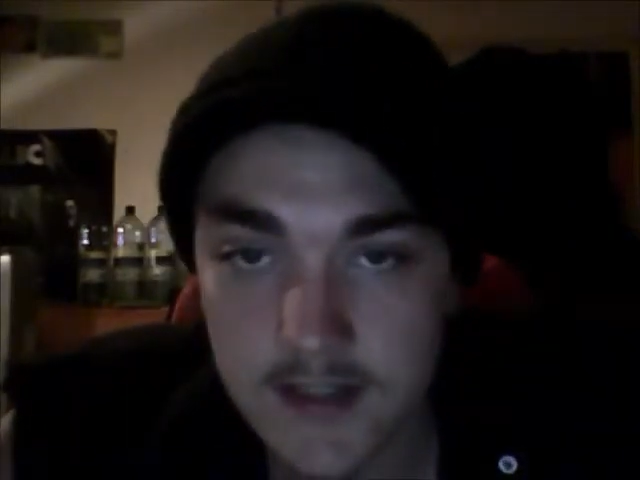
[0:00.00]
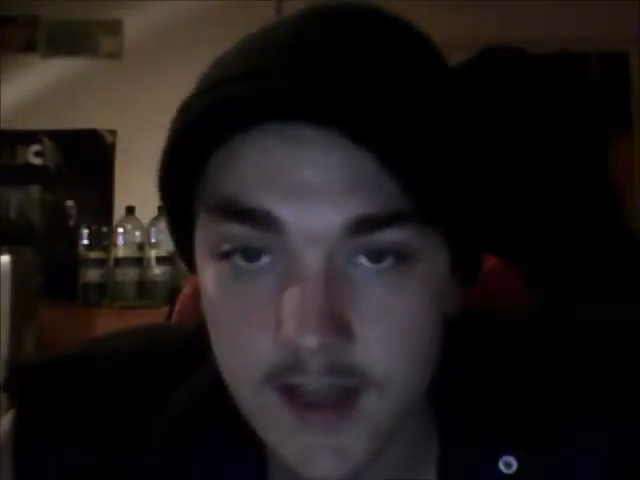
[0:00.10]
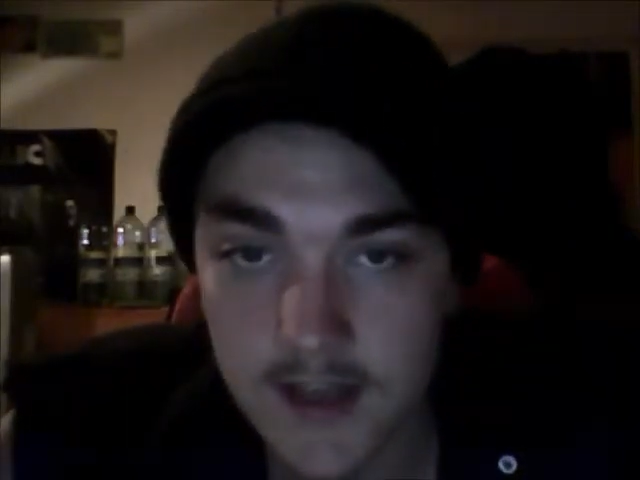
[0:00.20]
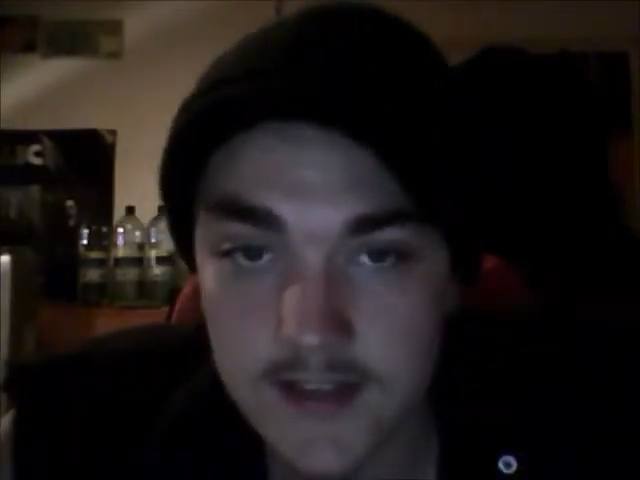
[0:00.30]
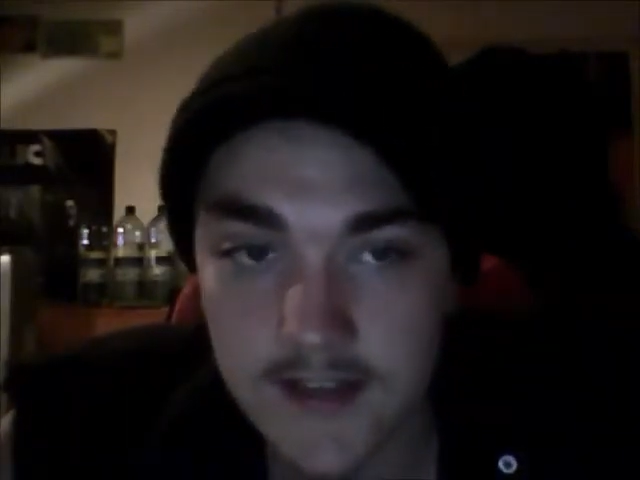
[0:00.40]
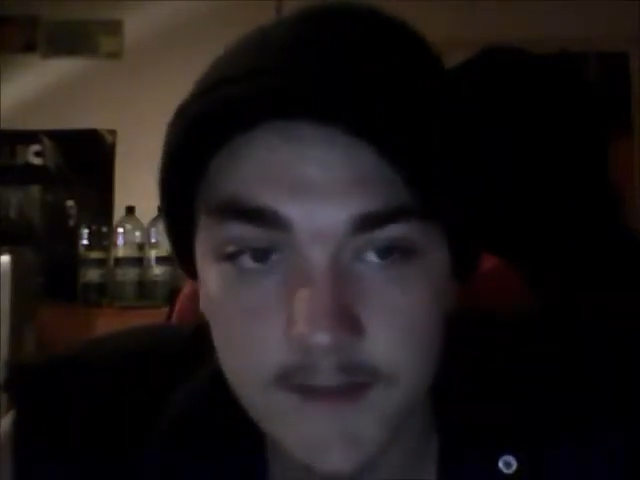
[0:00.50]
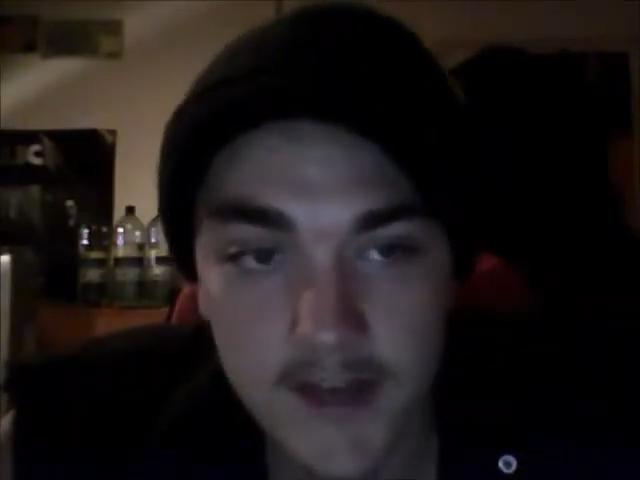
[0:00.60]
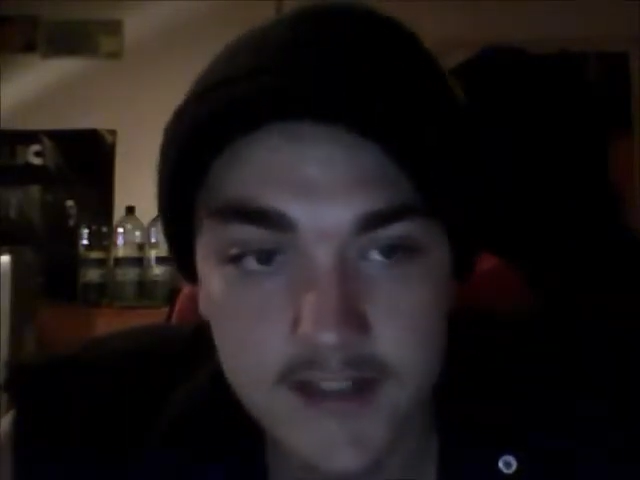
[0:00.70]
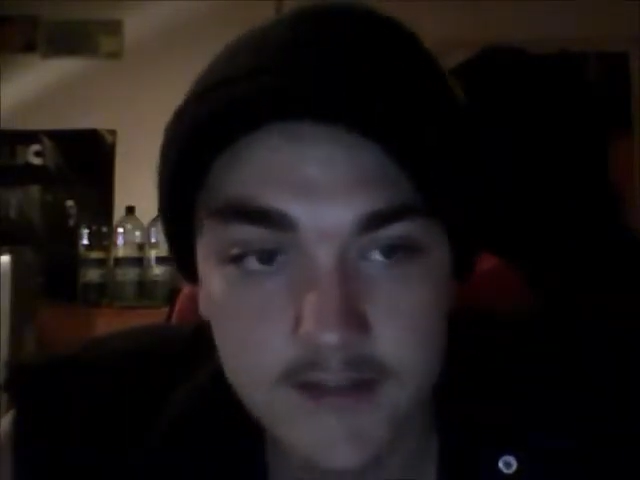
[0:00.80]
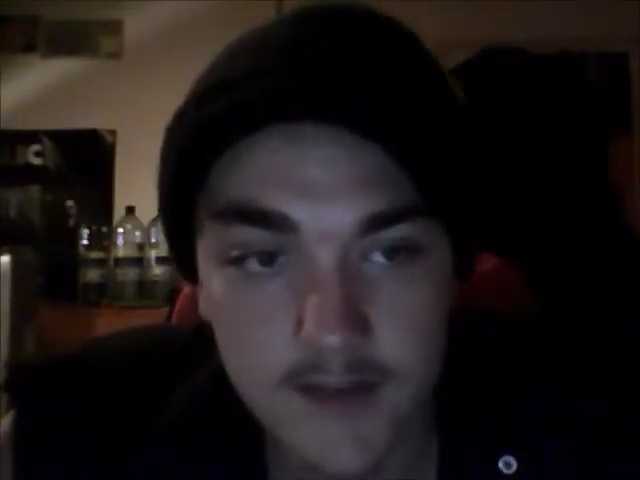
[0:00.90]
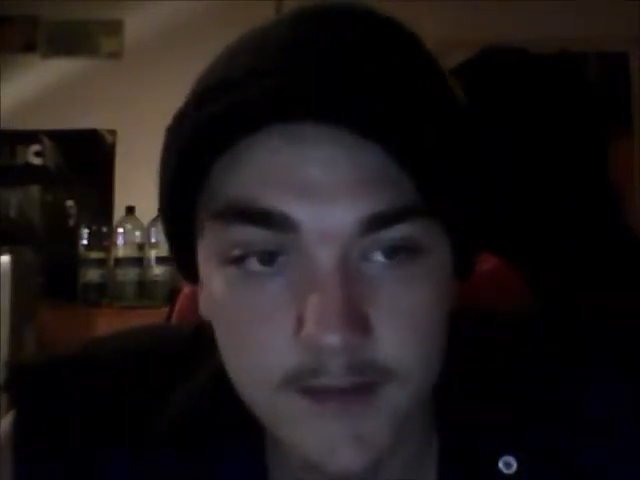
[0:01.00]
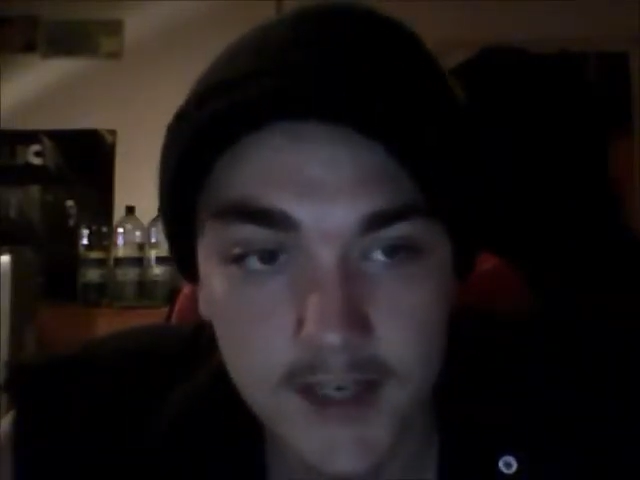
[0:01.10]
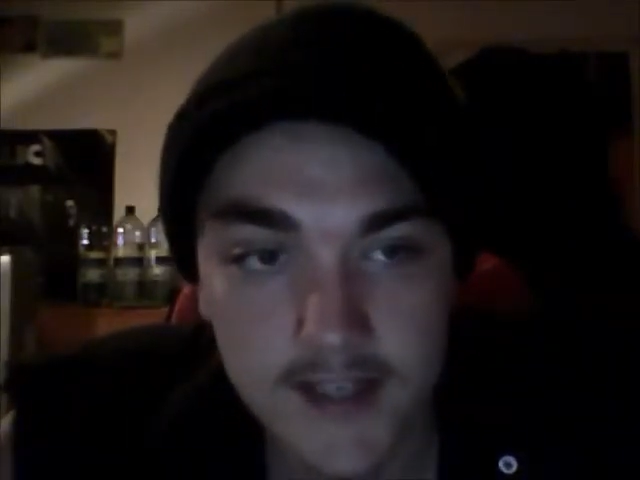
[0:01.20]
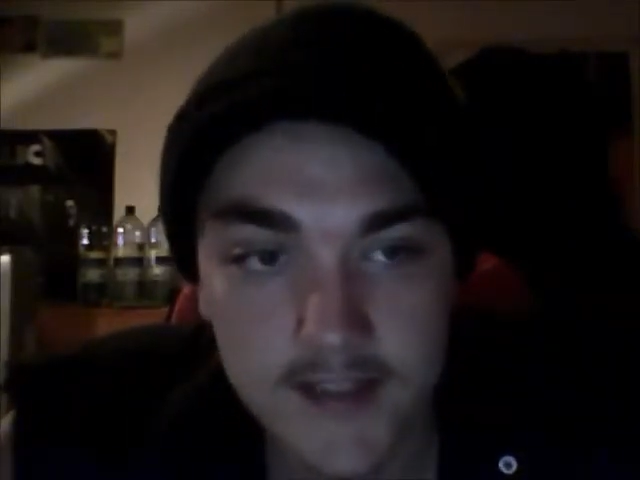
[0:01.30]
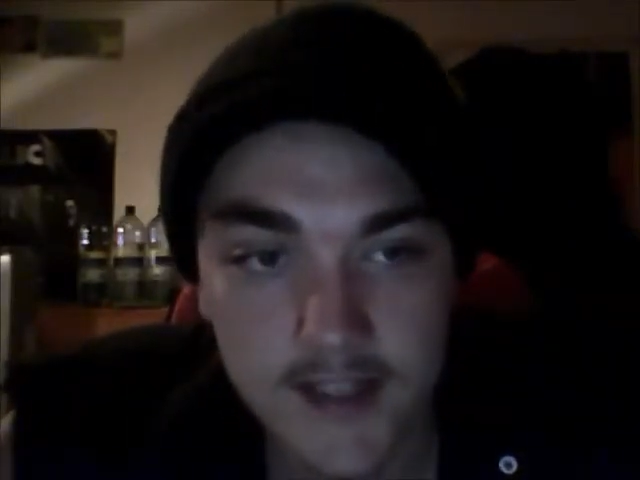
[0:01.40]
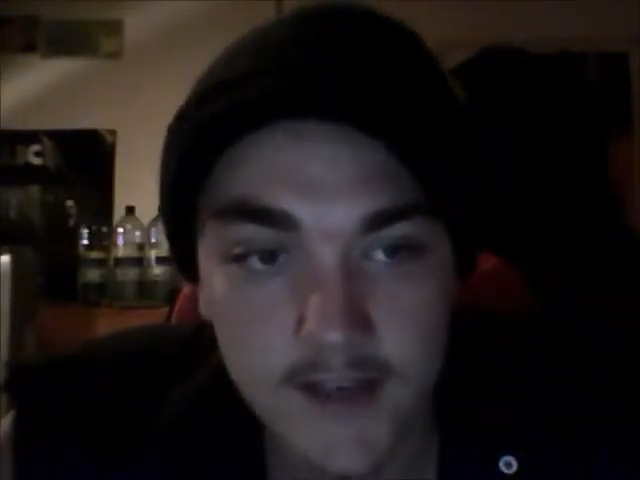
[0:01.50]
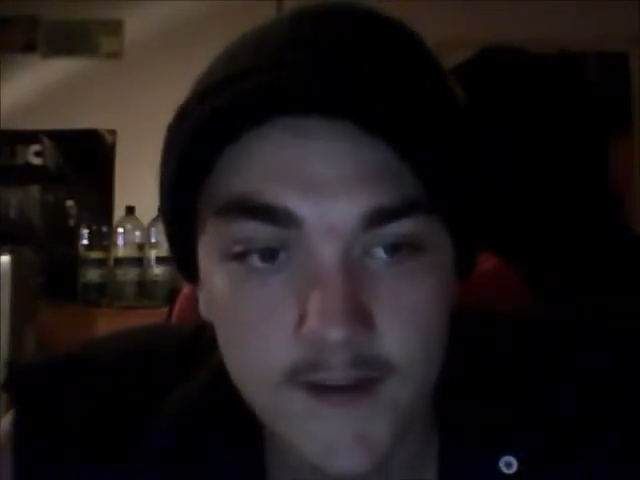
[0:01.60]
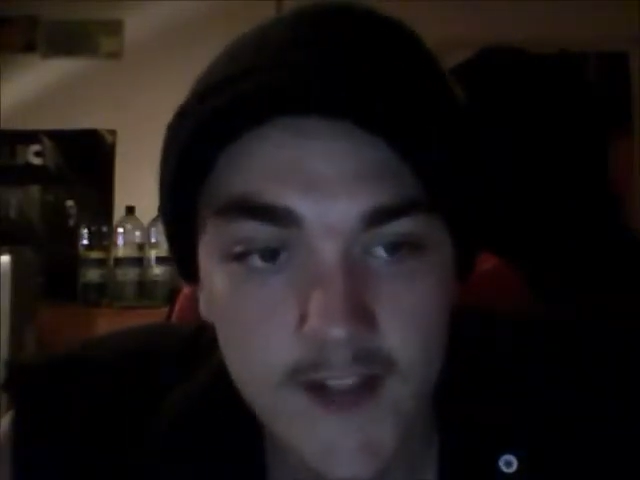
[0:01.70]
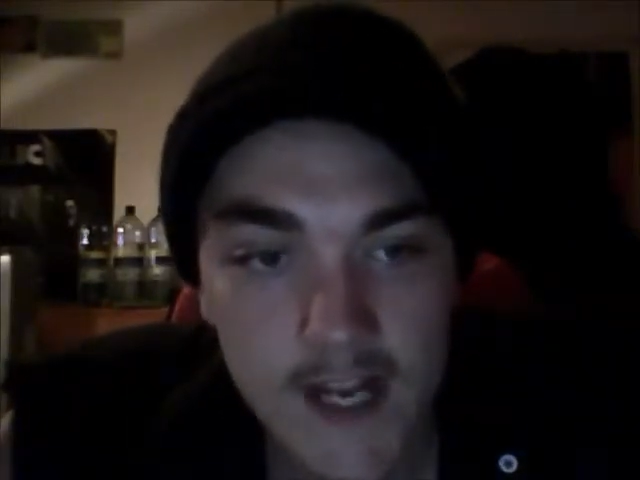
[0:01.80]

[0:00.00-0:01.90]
like send it back to the right place, you know.